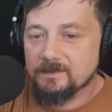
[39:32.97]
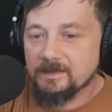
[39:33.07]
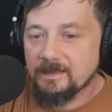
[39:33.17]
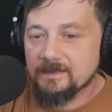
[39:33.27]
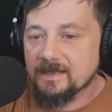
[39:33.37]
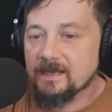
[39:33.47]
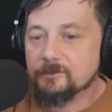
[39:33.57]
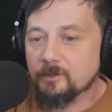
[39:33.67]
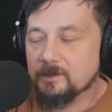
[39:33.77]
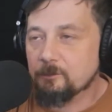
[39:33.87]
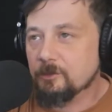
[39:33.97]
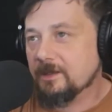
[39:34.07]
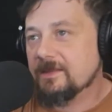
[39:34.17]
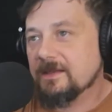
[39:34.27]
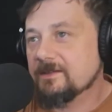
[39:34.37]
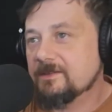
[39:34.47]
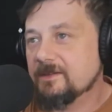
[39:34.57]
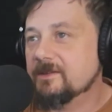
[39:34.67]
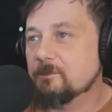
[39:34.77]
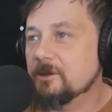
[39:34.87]
it's actually a book. I think it's
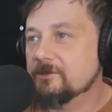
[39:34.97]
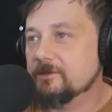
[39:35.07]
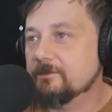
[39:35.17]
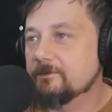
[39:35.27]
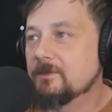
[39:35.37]
just a bunch of